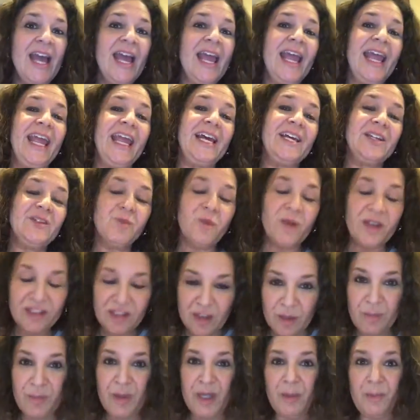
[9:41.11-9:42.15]
and with
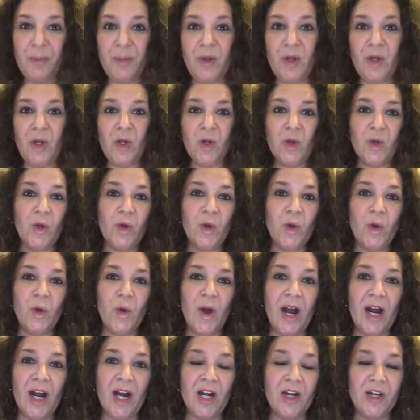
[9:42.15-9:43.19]
the people who
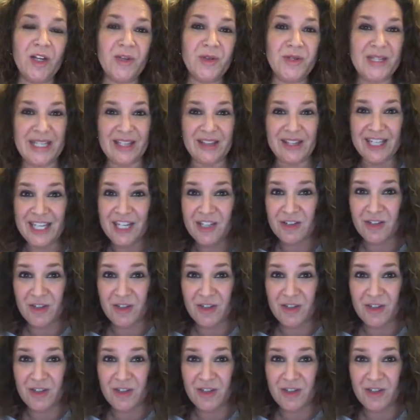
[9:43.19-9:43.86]
are using the